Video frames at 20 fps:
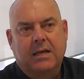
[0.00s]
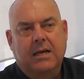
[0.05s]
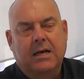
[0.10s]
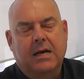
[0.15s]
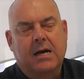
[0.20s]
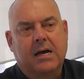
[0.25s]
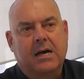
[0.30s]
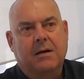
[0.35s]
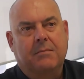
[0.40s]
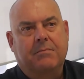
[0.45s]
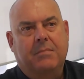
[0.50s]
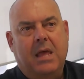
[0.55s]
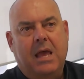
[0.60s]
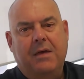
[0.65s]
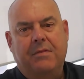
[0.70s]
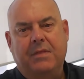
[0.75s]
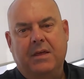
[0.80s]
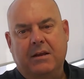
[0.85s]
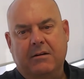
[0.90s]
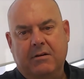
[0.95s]

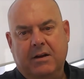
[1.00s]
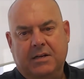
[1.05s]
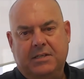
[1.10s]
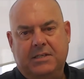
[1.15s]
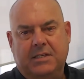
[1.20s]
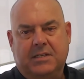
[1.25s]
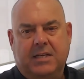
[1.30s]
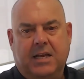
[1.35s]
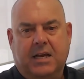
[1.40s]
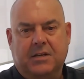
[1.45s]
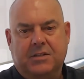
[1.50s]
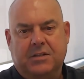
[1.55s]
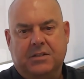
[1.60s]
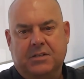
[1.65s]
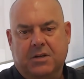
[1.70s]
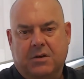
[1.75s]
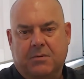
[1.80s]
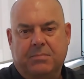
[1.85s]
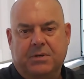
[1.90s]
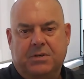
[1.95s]
And there are
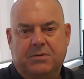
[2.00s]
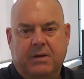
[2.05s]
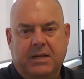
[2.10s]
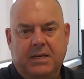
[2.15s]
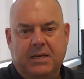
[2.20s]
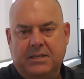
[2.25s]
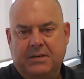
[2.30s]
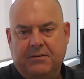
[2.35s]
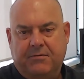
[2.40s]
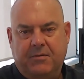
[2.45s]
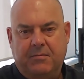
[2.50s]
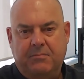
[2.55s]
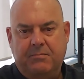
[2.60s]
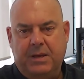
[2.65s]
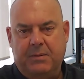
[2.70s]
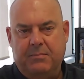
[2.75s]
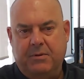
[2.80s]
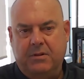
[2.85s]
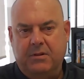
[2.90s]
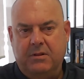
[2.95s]
discussions on between different
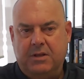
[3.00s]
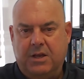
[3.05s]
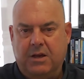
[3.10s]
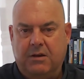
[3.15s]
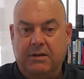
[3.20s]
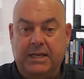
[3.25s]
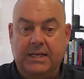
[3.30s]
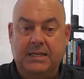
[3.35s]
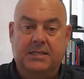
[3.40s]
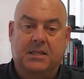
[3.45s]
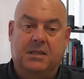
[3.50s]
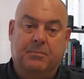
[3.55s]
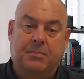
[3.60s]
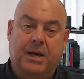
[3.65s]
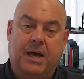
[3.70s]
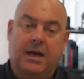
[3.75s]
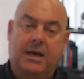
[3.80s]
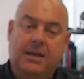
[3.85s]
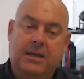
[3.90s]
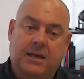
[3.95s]
people going into the
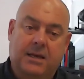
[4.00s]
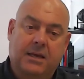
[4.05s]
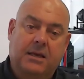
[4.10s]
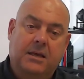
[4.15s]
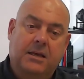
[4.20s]
park,